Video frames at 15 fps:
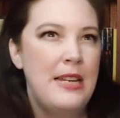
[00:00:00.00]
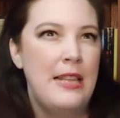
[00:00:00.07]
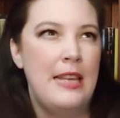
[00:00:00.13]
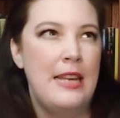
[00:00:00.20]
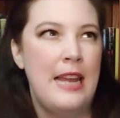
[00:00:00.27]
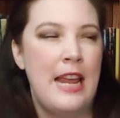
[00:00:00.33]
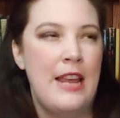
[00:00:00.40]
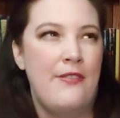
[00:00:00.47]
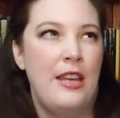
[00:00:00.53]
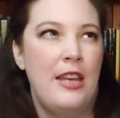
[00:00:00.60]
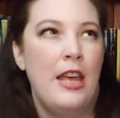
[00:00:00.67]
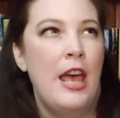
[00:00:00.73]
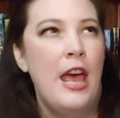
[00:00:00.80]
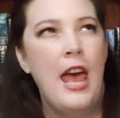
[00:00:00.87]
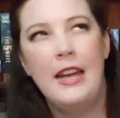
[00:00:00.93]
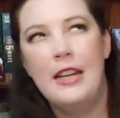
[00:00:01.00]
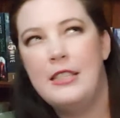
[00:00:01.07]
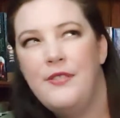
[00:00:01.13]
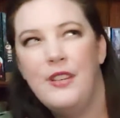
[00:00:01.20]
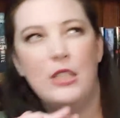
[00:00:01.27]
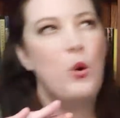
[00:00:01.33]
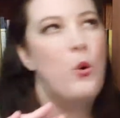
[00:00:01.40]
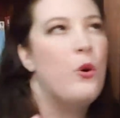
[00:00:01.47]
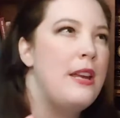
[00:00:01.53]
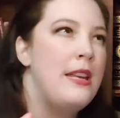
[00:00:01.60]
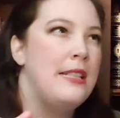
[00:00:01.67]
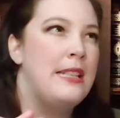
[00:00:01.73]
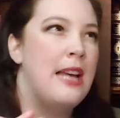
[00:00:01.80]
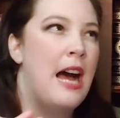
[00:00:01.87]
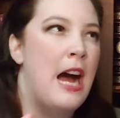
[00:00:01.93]
in the Navy, and it's
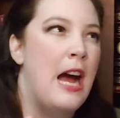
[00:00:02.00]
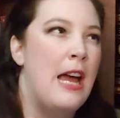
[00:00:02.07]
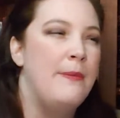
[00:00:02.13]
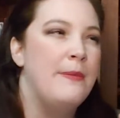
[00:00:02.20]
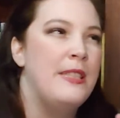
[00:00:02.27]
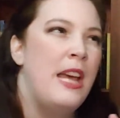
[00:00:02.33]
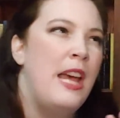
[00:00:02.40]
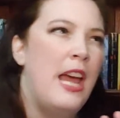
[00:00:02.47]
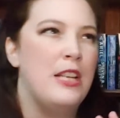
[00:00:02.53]
Victorian times,